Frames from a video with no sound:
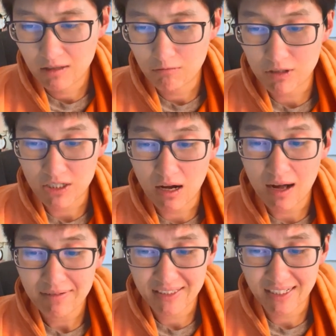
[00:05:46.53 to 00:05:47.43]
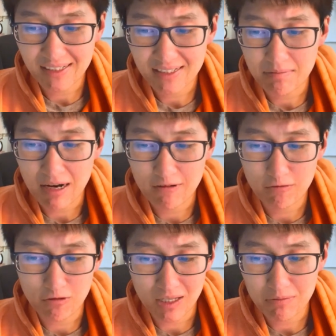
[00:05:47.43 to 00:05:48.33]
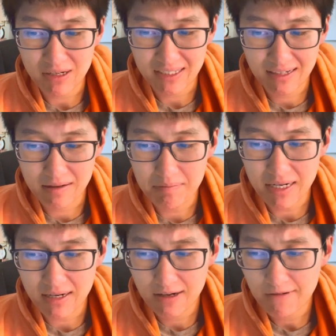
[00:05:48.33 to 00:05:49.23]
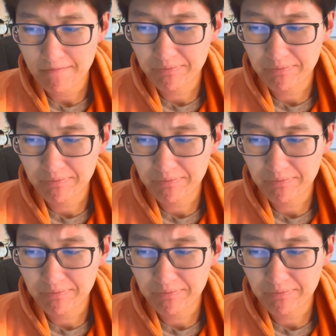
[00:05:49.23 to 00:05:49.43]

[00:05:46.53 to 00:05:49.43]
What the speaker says: which offsets the amount of folate present in beer.